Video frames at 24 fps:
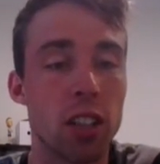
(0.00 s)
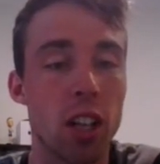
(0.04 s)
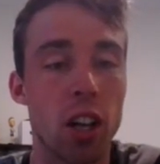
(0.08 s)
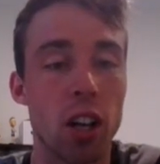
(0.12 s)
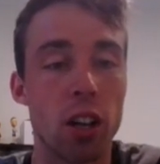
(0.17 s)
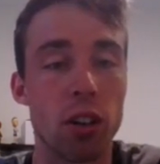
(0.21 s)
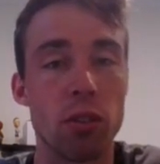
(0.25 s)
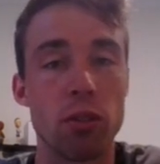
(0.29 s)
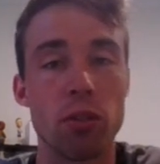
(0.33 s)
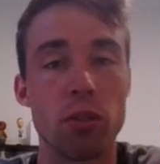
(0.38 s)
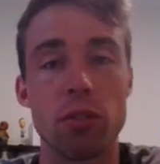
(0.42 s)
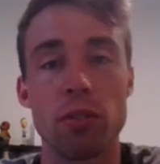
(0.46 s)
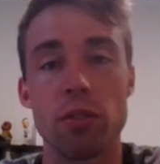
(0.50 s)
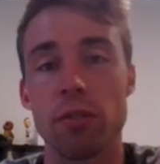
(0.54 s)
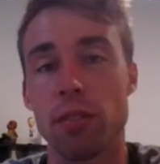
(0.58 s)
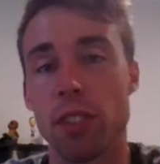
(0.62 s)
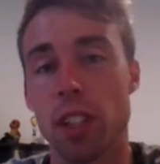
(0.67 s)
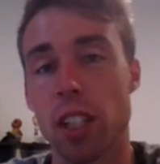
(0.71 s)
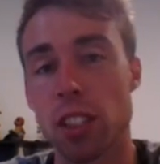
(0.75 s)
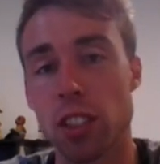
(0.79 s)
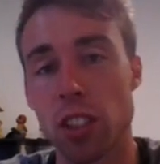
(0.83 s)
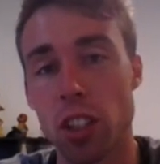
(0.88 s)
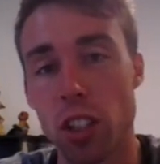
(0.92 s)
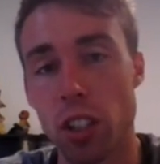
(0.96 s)
So
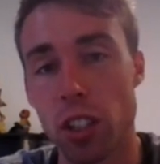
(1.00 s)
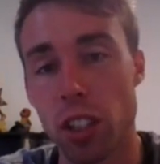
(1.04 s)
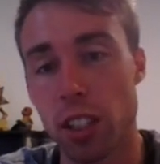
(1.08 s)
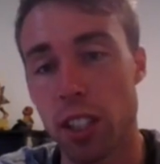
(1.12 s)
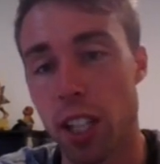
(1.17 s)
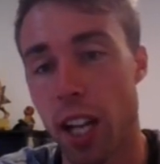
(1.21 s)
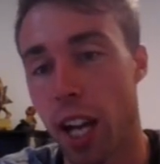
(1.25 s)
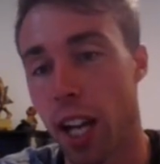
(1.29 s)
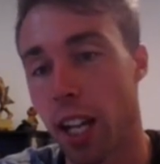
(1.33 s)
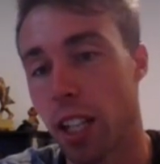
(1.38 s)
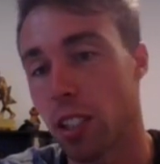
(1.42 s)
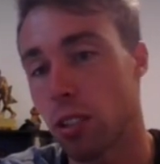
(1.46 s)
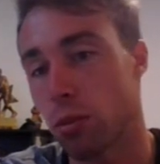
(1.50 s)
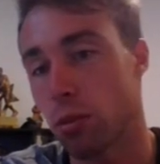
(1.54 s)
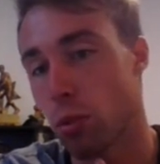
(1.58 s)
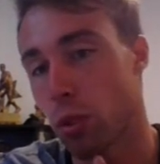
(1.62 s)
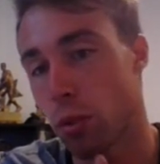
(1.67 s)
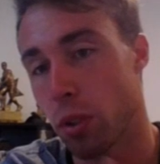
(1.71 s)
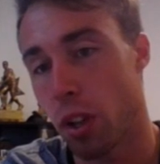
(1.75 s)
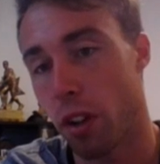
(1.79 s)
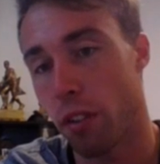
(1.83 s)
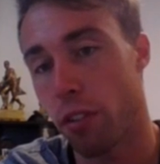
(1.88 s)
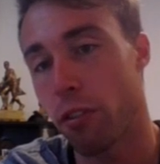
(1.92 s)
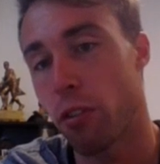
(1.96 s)
it's early days.
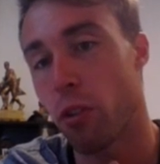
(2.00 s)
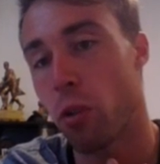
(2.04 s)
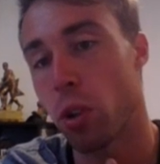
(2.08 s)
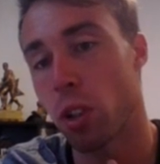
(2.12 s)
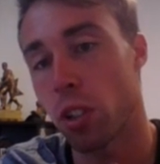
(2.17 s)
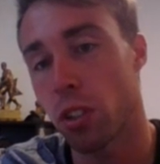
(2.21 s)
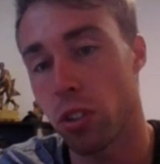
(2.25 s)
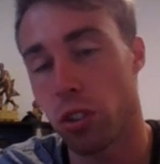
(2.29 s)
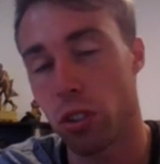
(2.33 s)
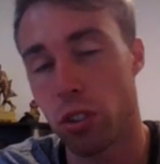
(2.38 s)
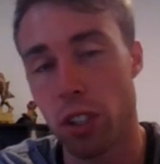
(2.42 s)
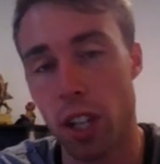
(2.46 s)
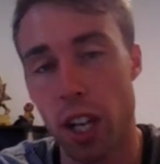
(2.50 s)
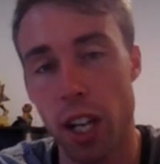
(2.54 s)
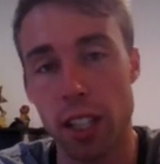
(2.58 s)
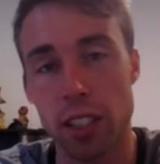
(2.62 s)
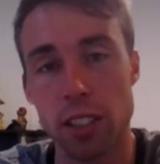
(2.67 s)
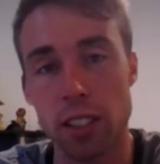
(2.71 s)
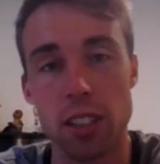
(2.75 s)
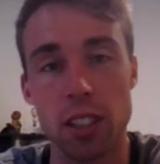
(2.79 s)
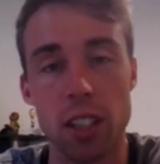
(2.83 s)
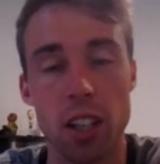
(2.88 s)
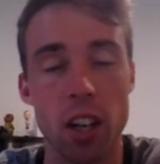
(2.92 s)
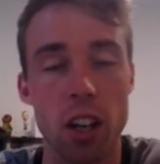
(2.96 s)
What do we got? 42
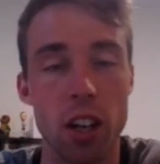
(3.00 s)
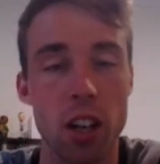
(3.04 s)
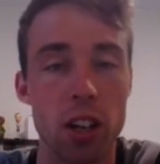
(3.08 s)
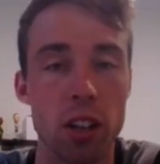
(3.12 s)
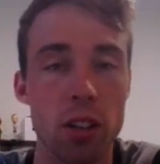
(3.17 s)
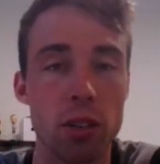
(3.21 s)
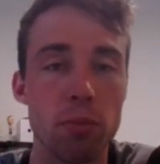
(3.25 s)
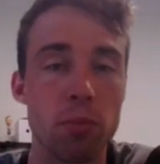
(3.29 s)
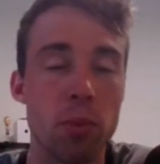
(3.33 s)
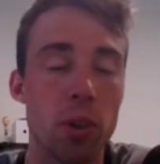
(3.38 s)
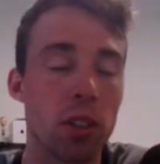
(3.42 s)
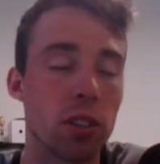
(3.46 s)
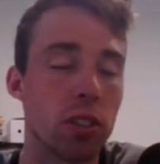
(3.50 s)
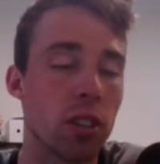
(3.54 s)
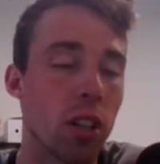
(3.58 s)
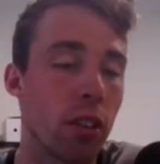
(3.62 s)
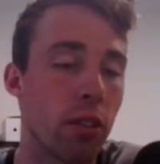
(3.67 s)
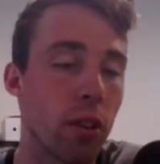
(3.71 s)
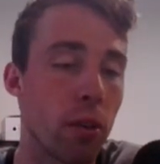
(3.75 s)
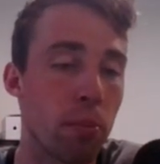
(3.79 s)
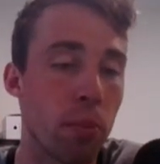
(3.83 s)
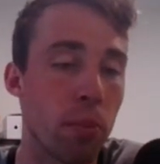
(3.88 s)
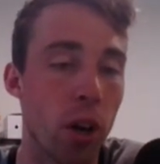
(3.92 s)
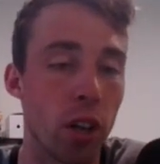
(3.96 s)
days to go by the
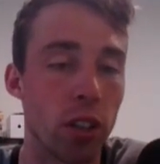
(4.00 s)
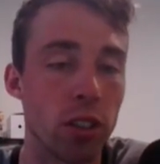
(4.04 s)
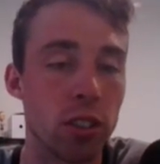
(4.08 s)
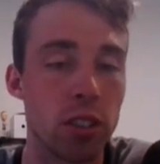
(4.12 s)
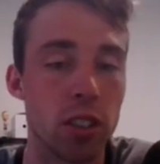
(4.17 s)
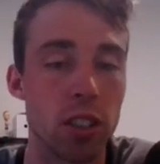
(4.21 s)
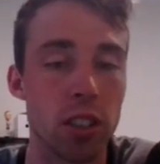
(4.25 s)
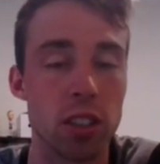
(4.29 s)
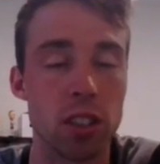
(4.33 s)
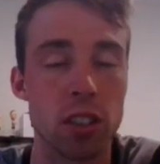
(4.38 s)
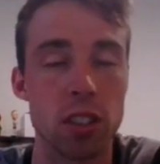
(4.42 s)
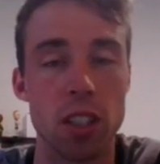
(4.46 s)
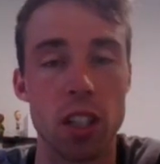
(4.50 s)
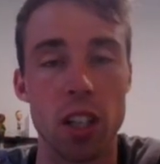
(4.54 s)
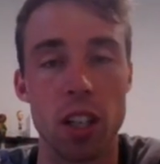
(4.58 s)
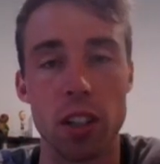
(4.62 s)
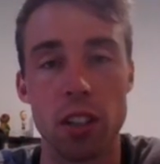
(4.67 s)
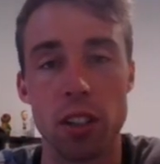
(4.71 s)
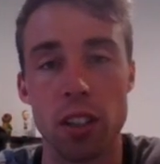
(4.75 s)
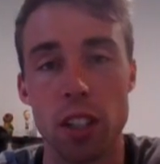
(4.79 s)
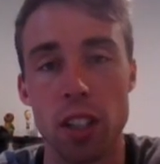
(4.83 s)
time I post this.